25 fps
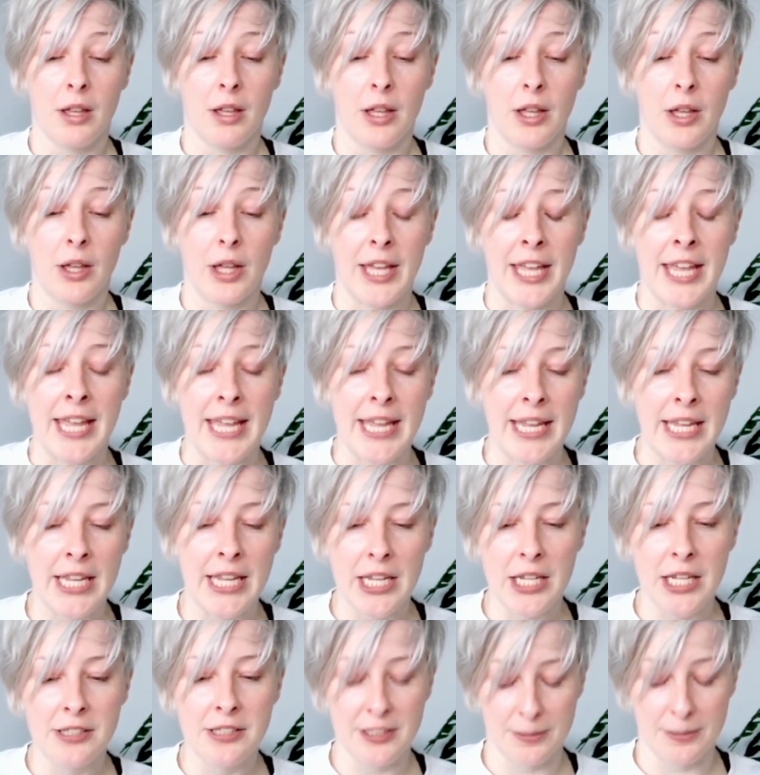
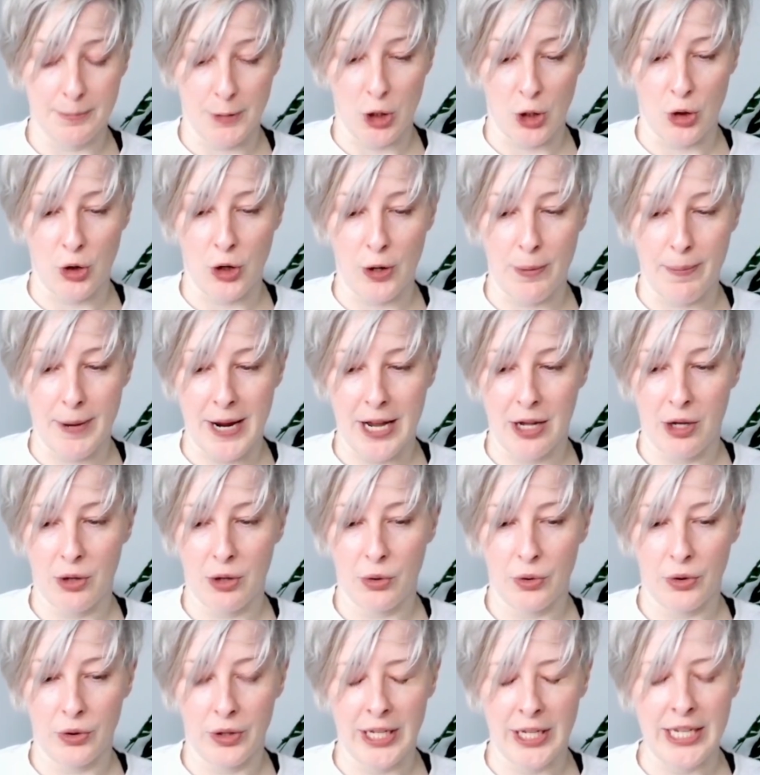he
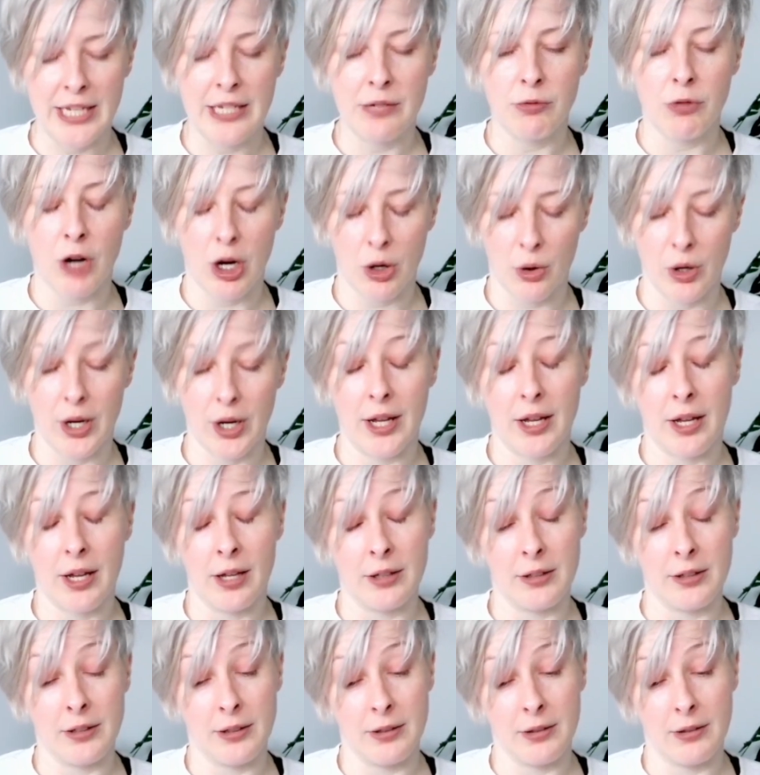wrote
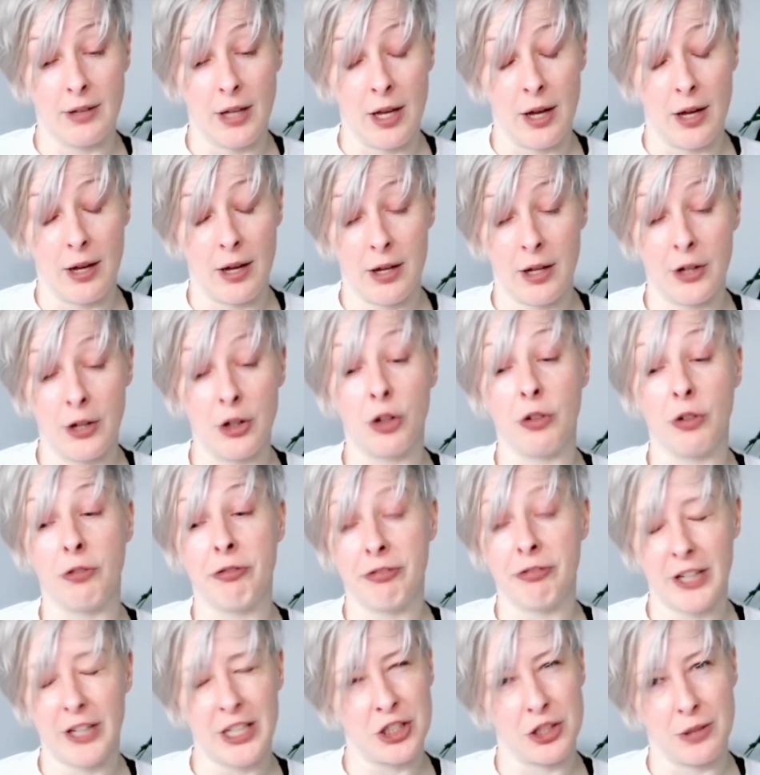a
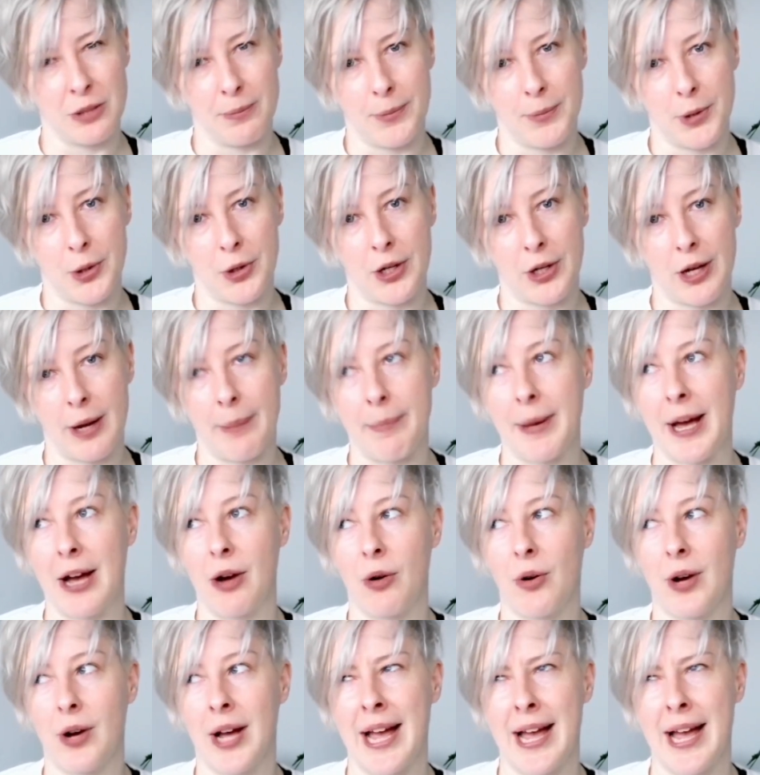non-fiction book
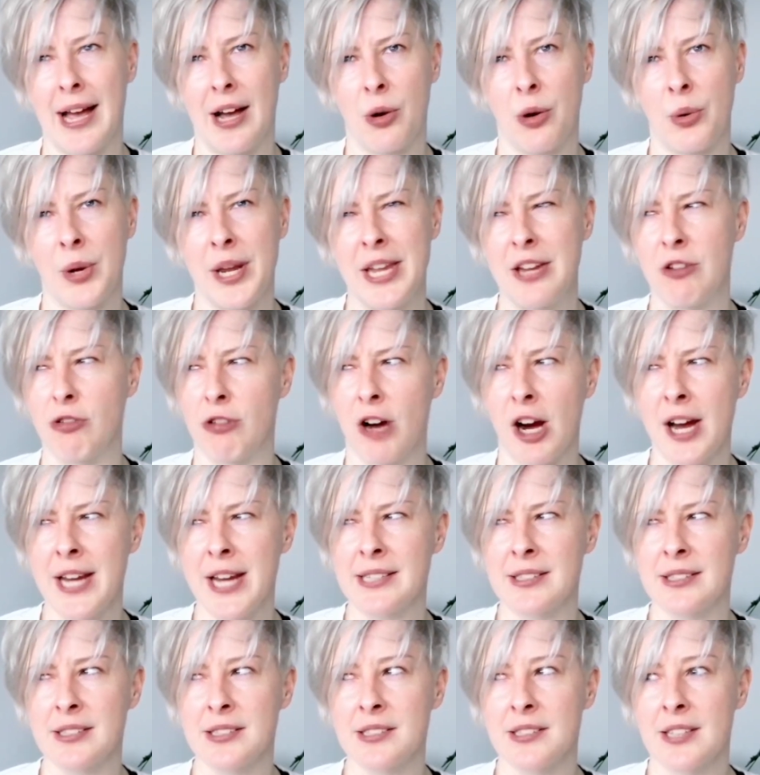about how he
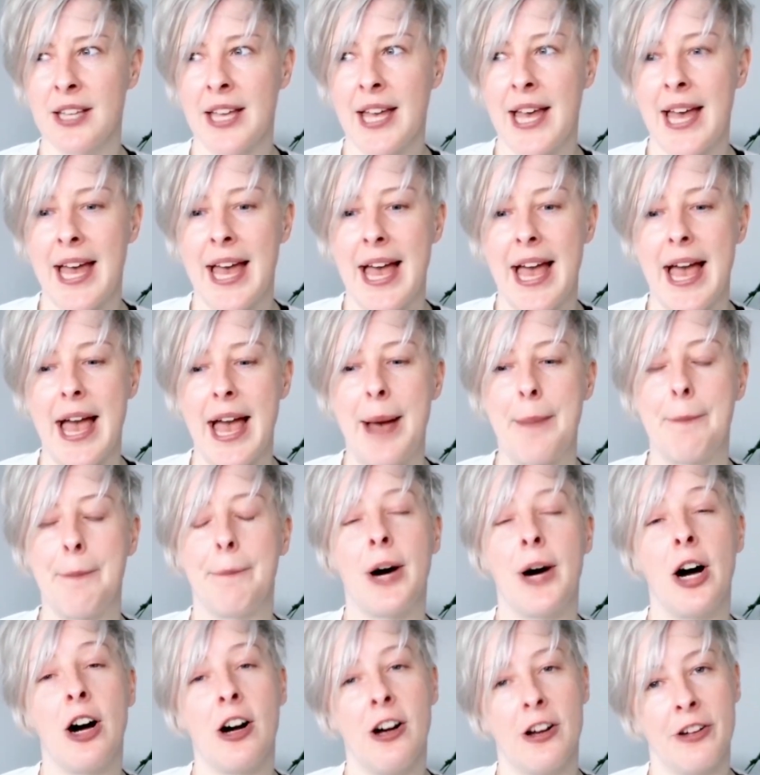writes, and
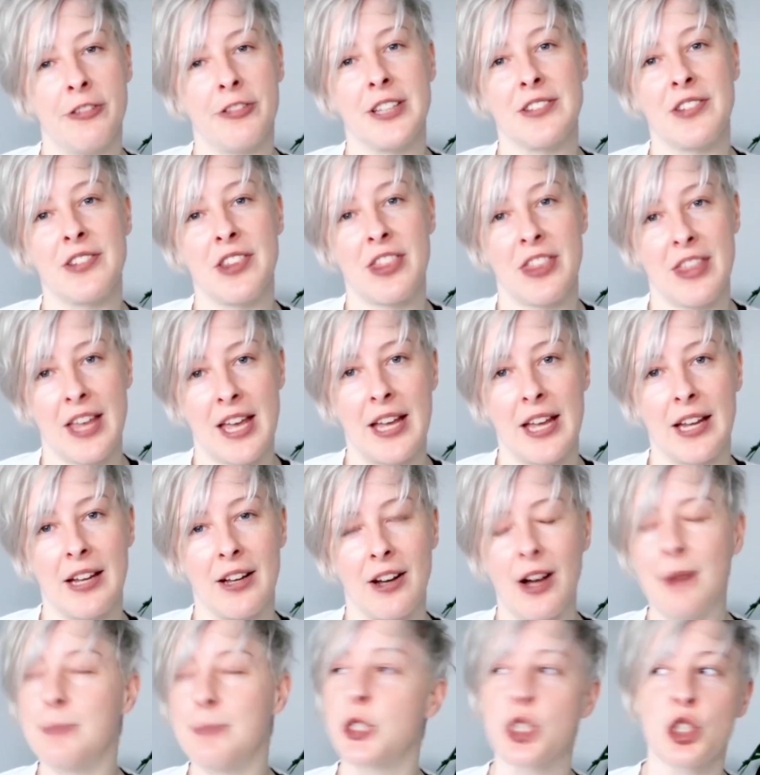part of his
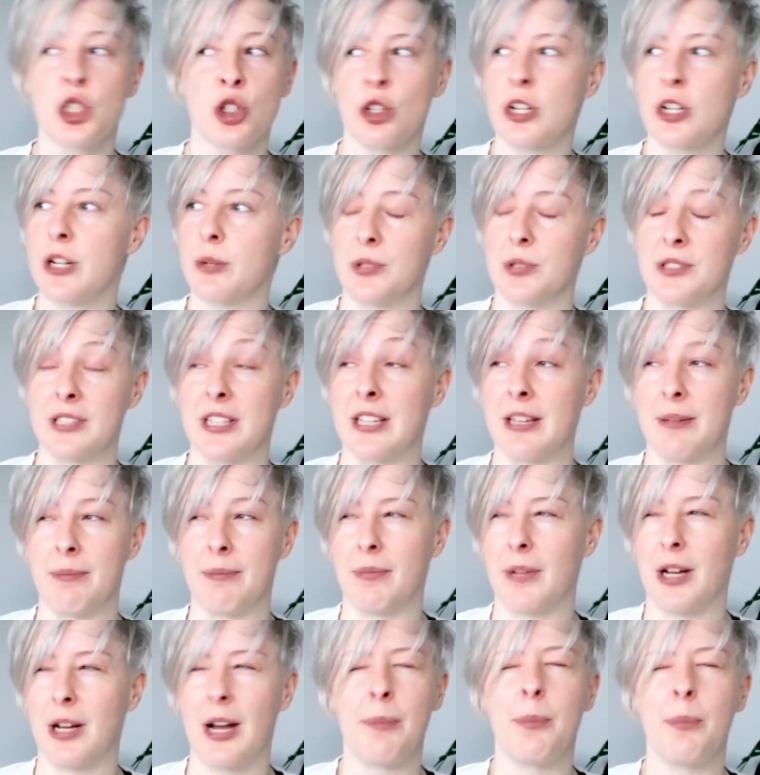thing, I'm sure it was
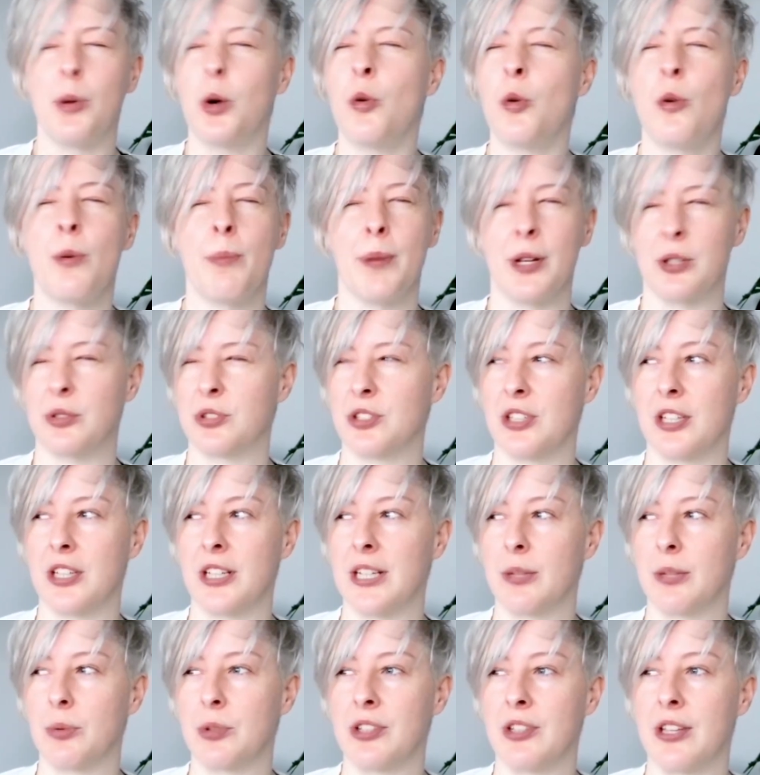him, I'm almost certain
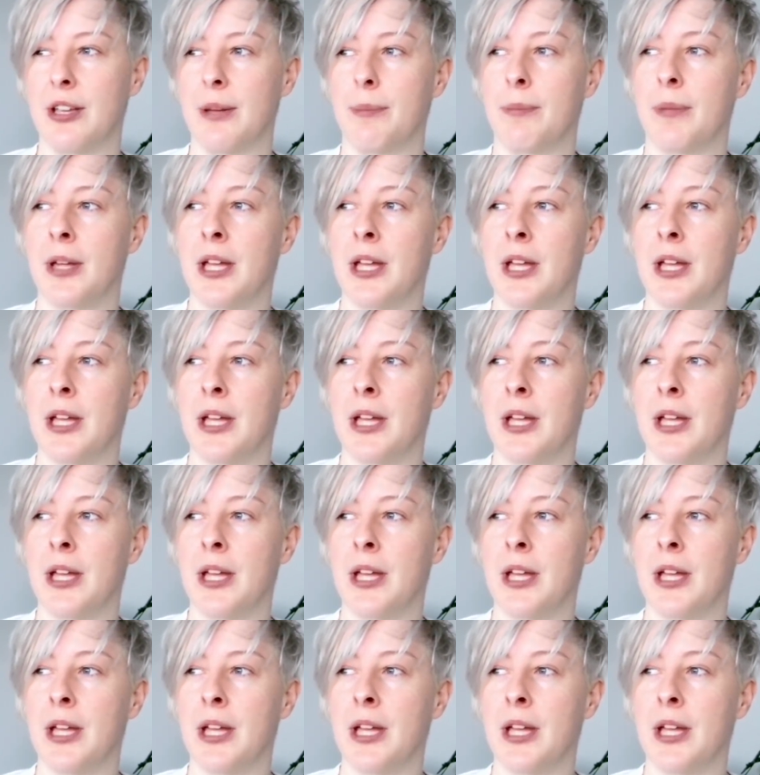it was him,